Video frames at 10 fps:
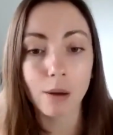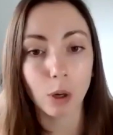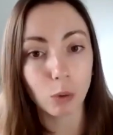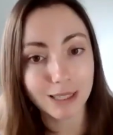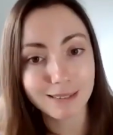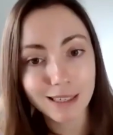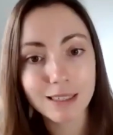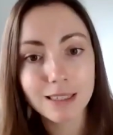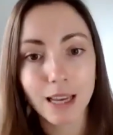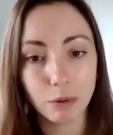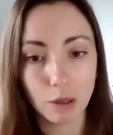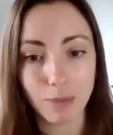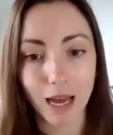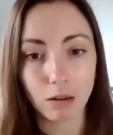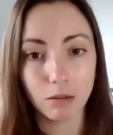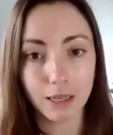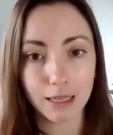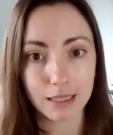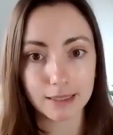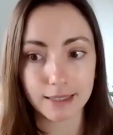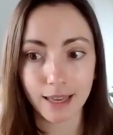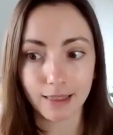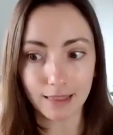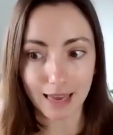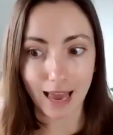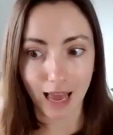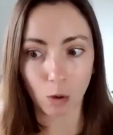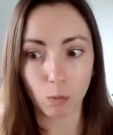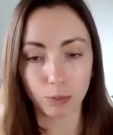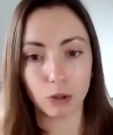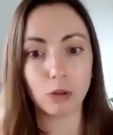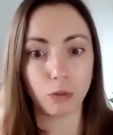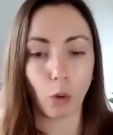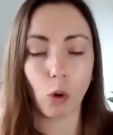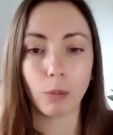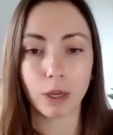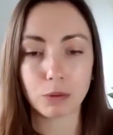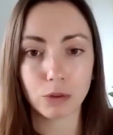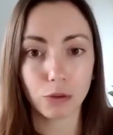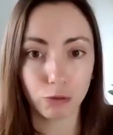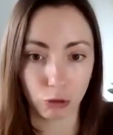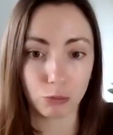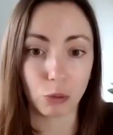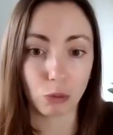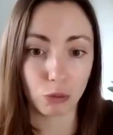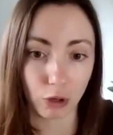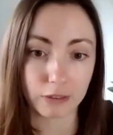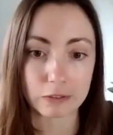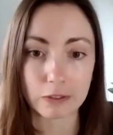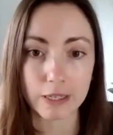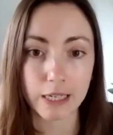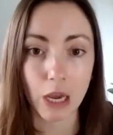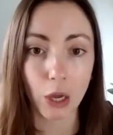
But what it doesn't tell you about is the output of hormones from your thyroid,